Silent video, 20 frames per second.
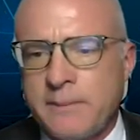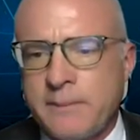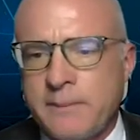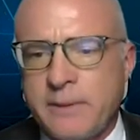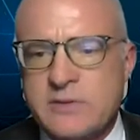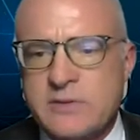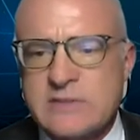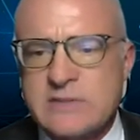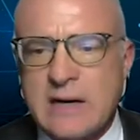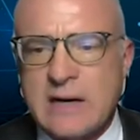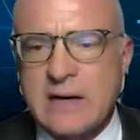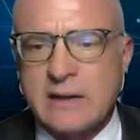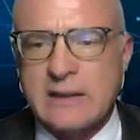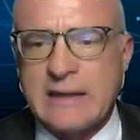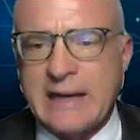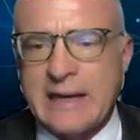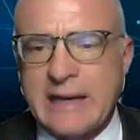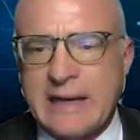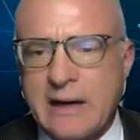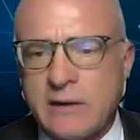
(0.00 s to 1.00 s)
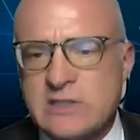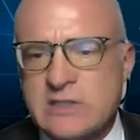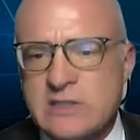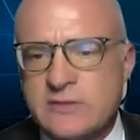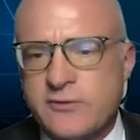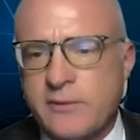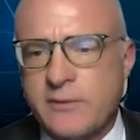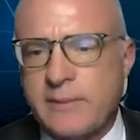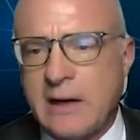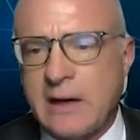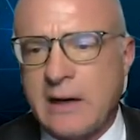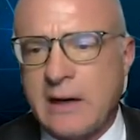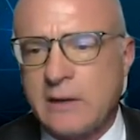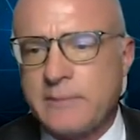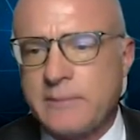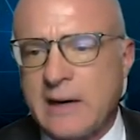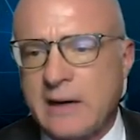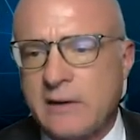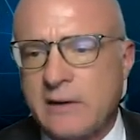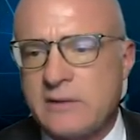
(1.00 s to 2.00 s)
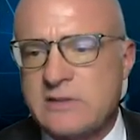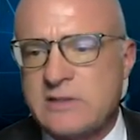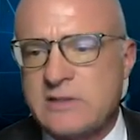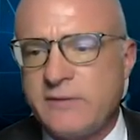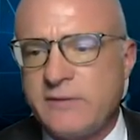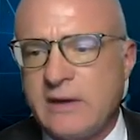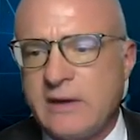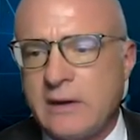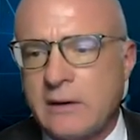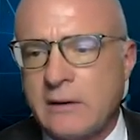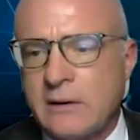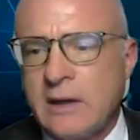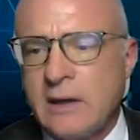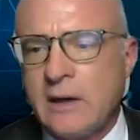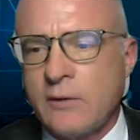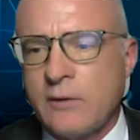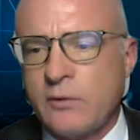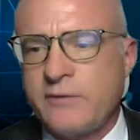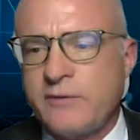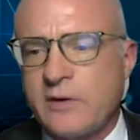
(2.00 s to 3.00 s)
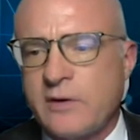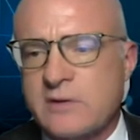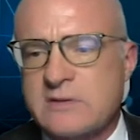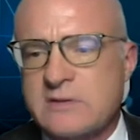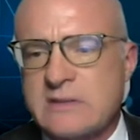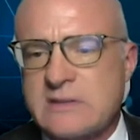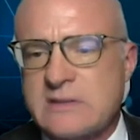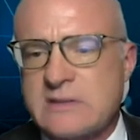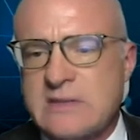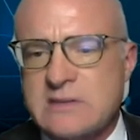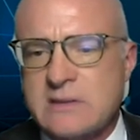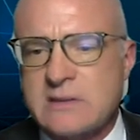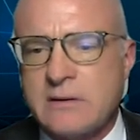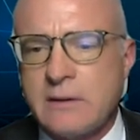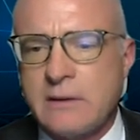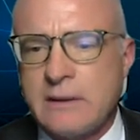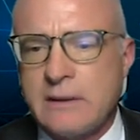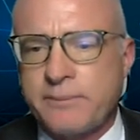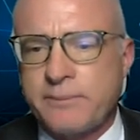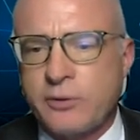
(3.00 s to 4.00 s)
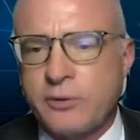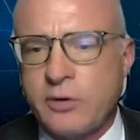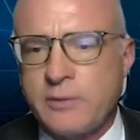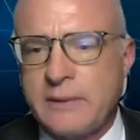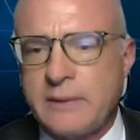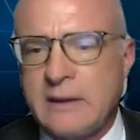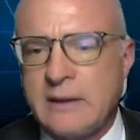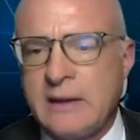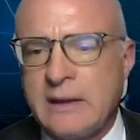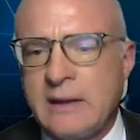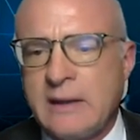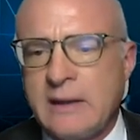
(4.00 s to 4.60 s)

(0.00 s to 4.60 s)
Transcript: Post-hoc analysis for mild, moderate, and severe revealed statistical improvement